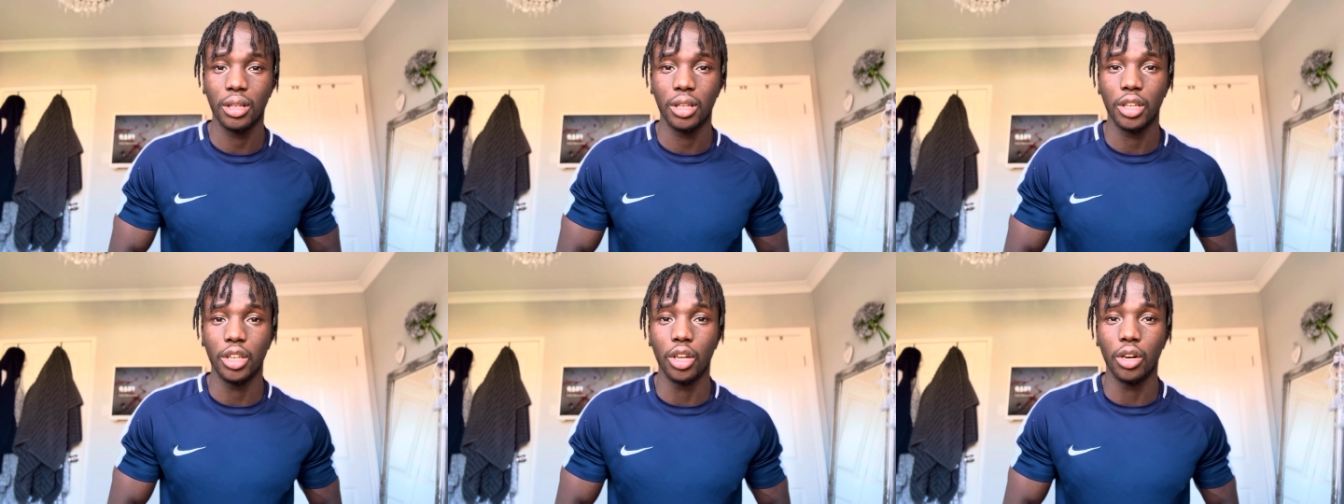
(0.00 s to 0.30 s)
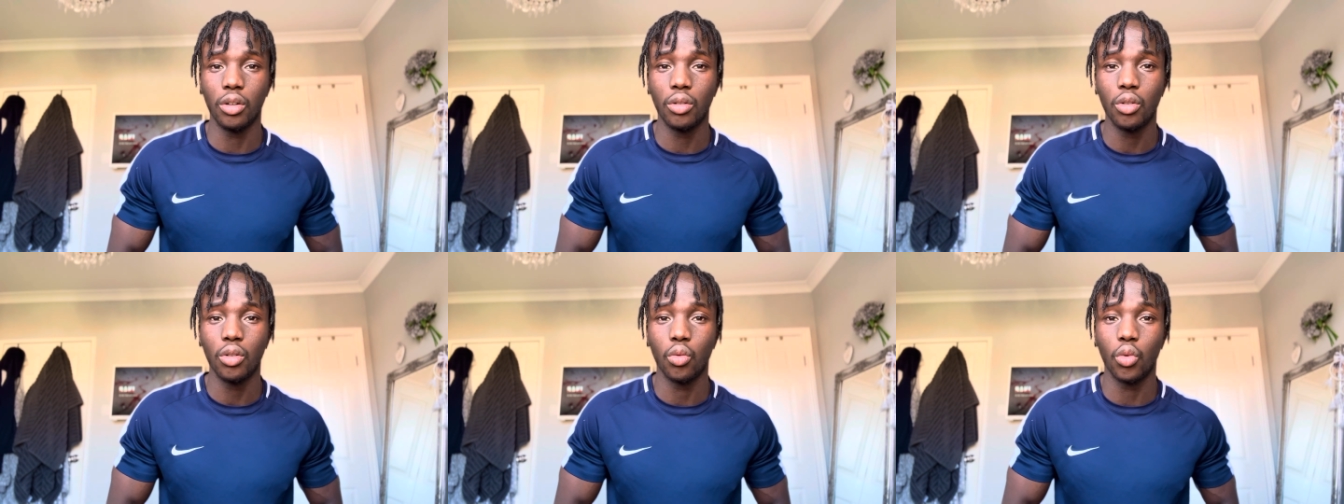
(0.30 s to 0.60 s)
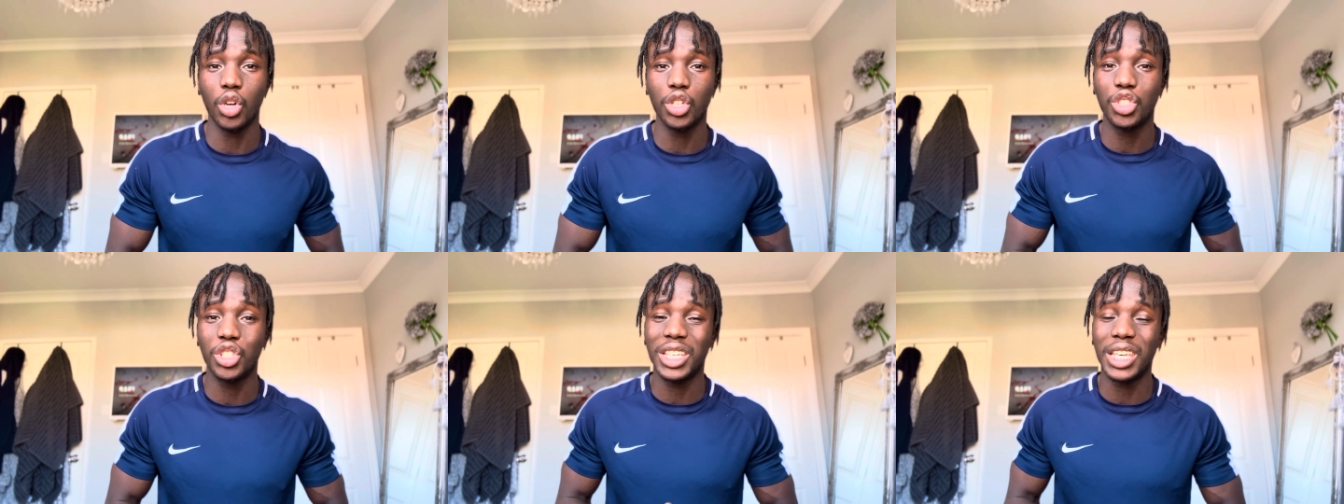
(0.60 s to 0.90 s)
You know,
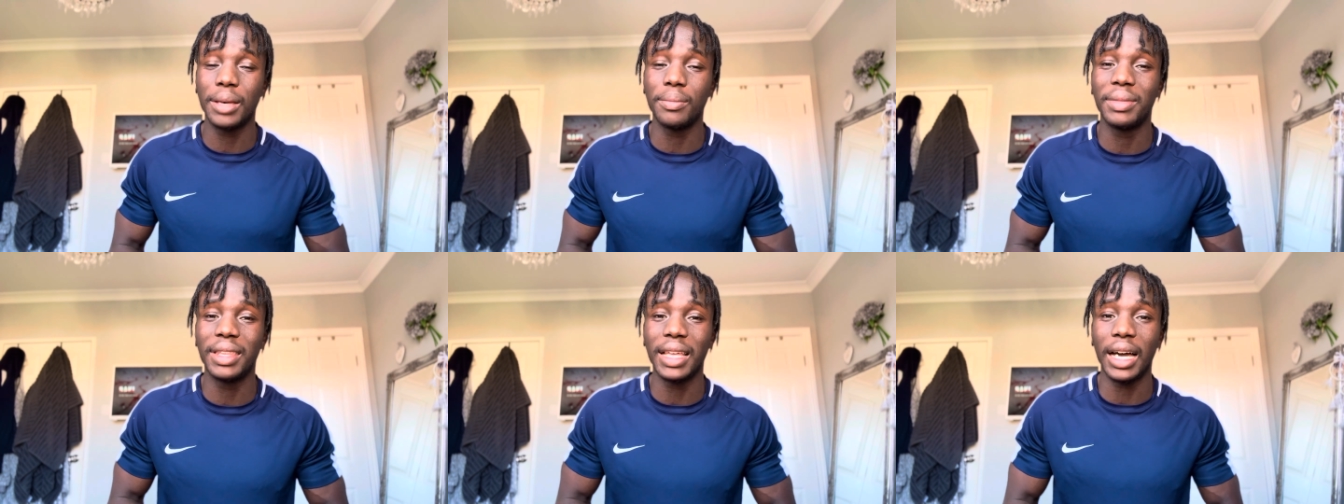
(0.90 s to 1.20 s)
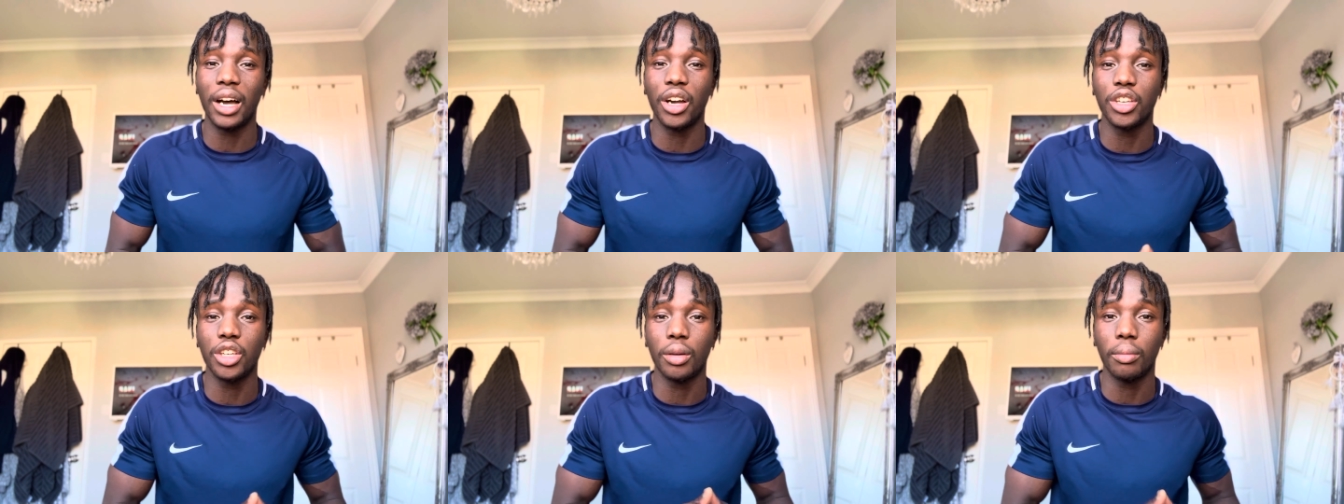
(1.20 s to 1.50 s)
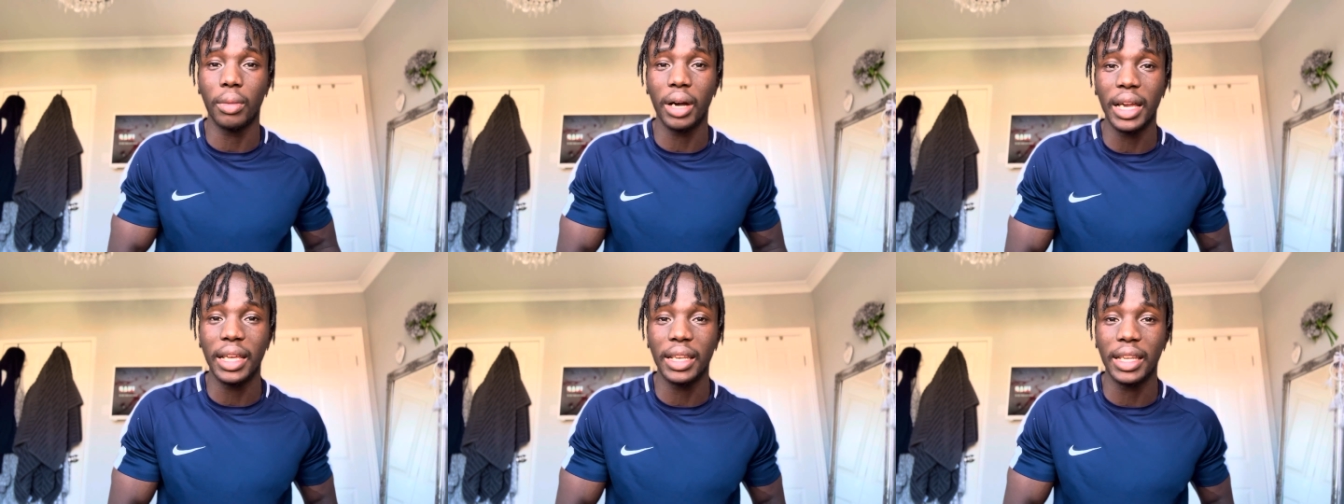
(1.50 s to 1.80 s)
once you keep that on your
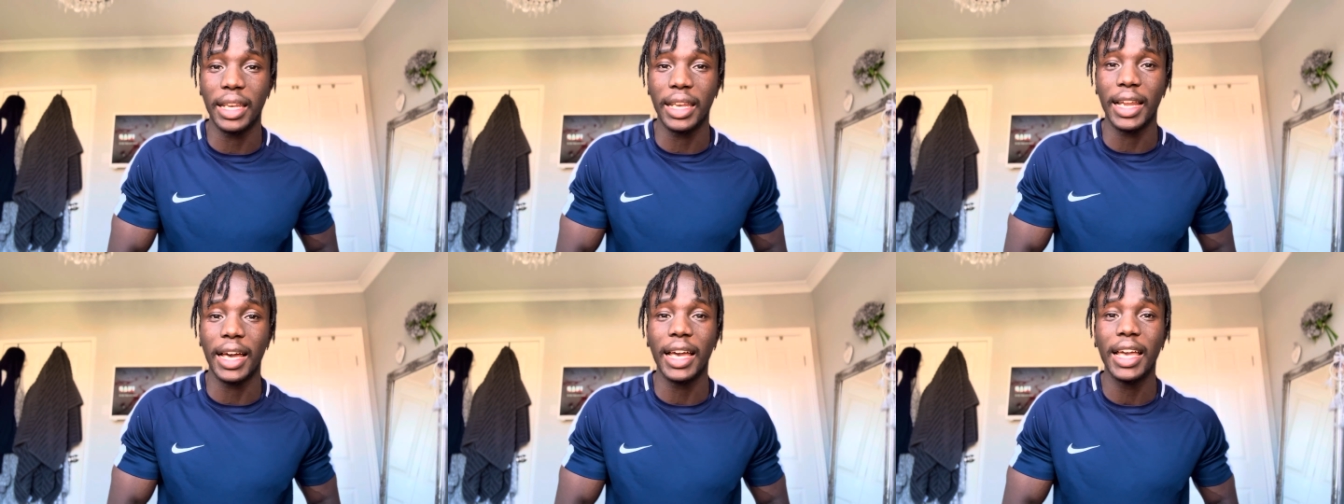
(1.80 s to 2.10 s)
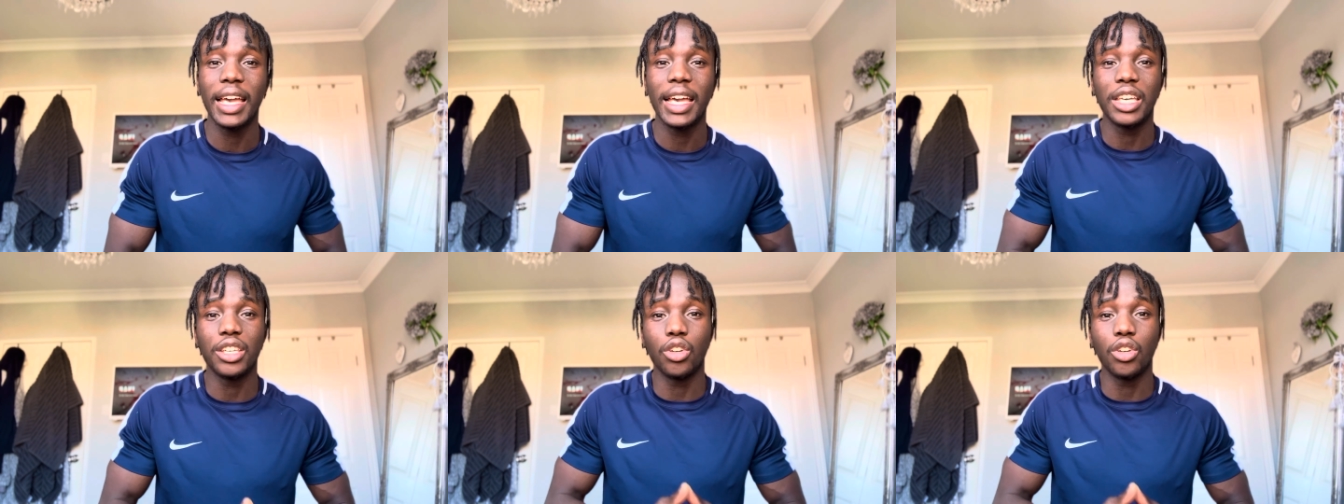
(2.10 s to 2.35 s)
mind and that,